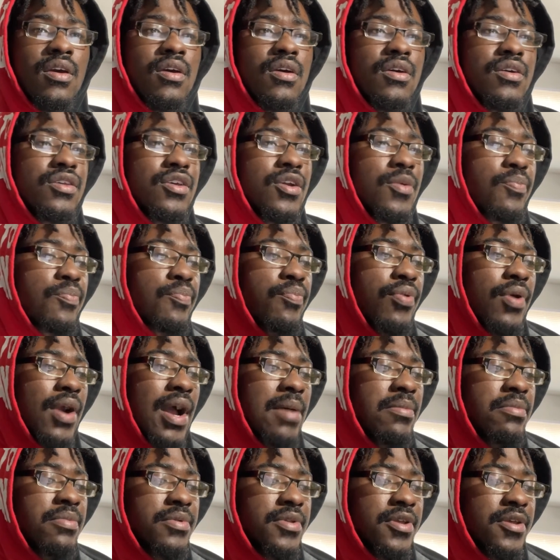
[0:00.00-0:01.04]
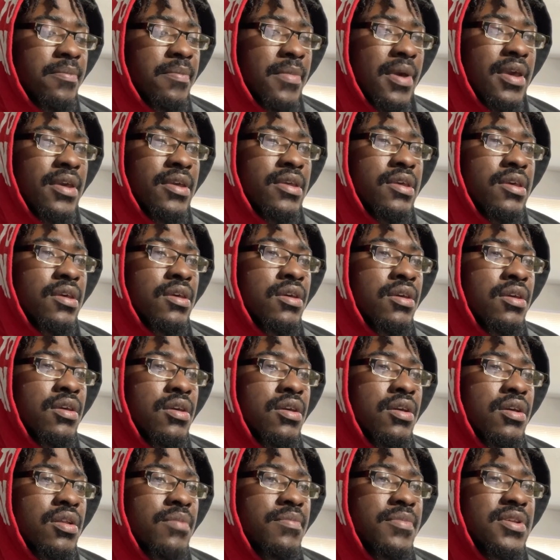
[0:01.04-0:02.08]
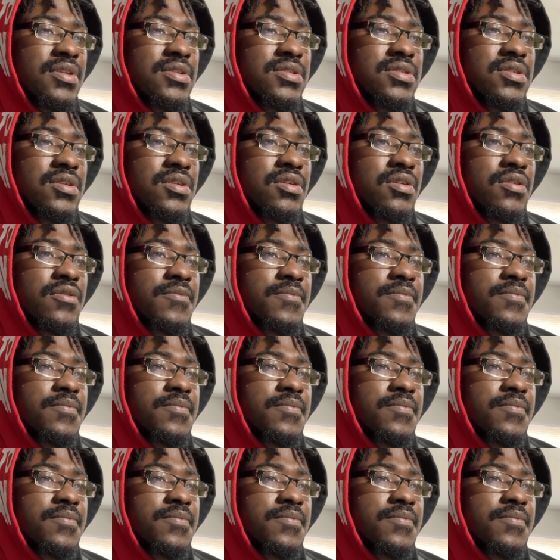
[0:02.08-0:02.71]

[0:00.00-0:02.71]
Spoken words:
you're probably making, let me see.